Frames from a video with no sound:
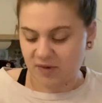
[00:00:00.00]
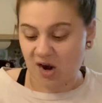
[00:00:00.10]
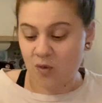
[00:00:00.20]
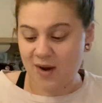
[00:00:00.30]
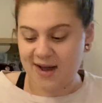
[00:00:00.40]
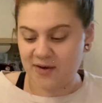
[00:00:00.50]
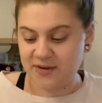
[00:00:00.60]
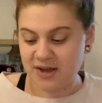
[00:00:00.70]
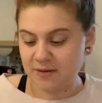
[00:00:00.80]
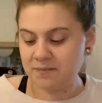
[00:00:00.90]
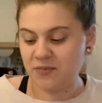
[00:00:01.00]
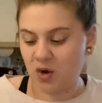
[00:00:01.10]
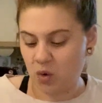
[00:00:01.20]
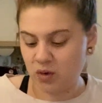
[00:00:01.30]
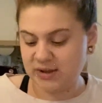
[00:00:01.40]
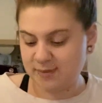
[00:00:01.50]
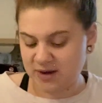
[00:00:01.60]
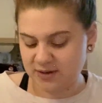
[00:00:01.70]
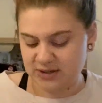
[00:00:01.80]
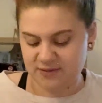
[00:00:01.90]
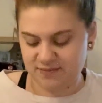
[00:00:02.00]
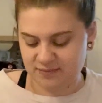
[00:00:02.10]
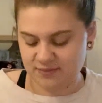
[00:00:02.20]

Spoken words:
Oh wow, yep, the Holy Mountain.